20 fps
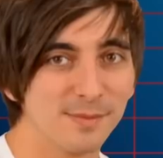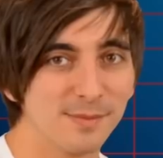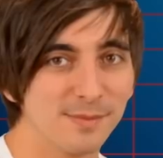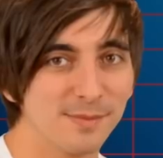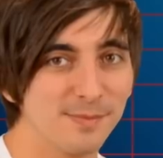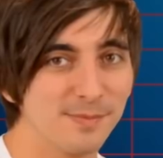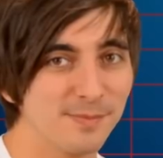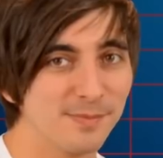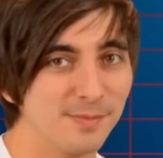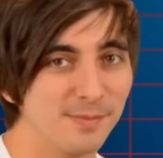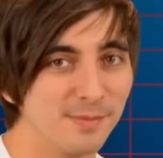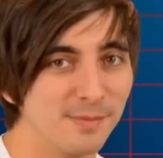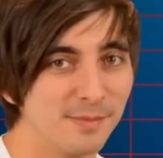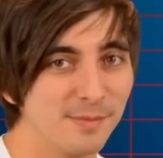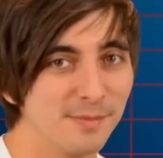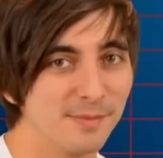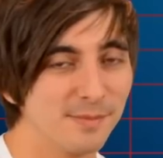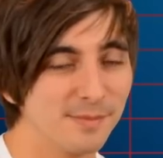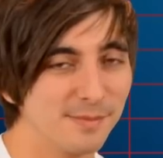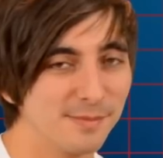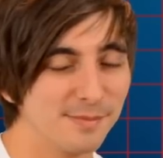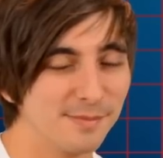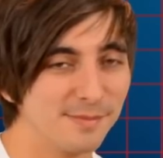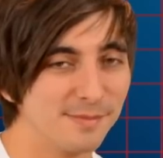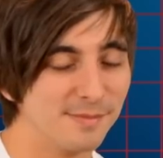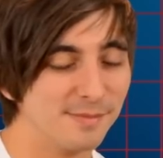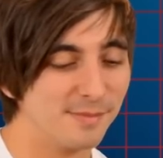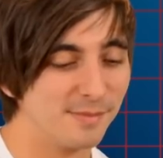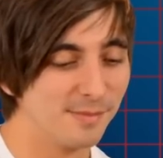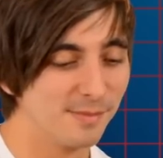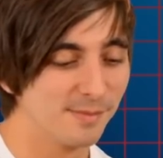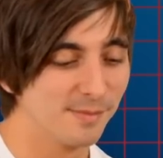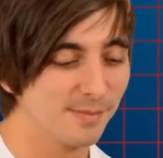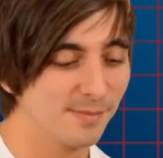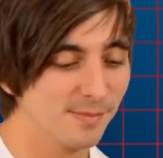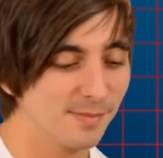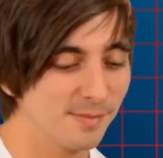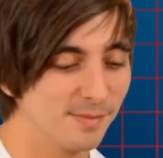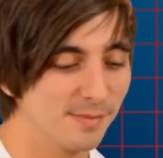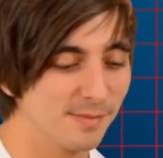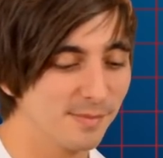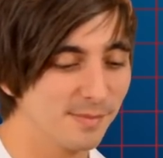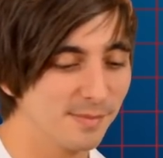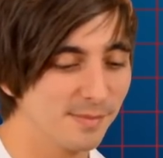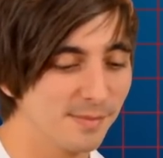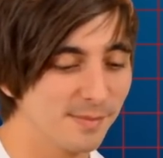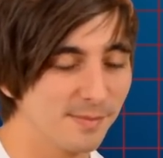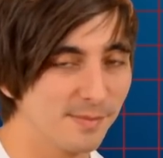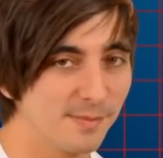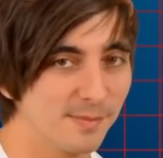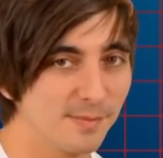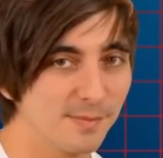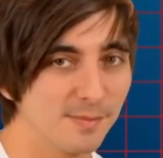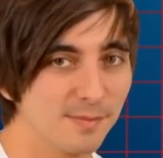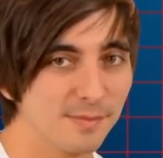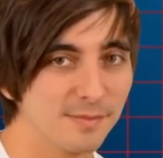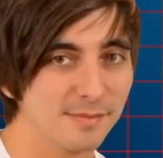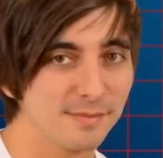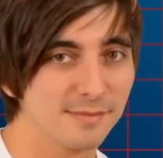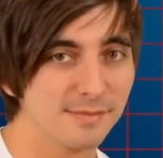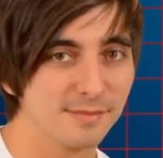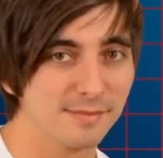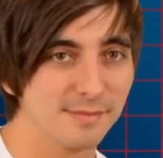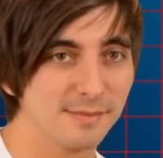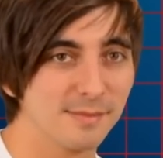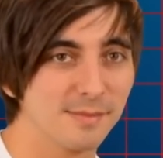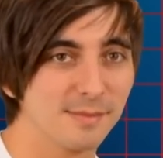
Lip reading: The person shown says nothing.